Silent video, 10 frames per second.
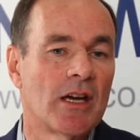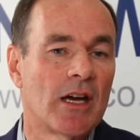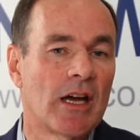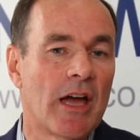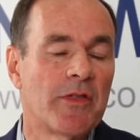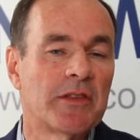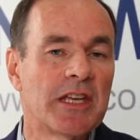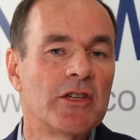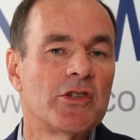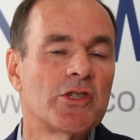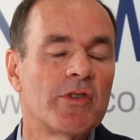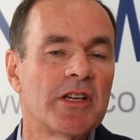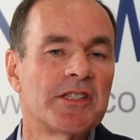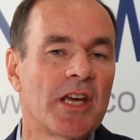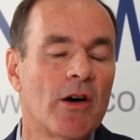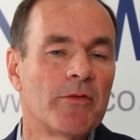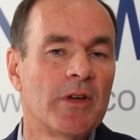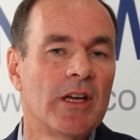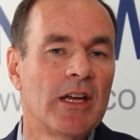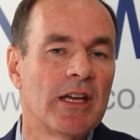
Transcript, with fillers: uh, I think the industry itself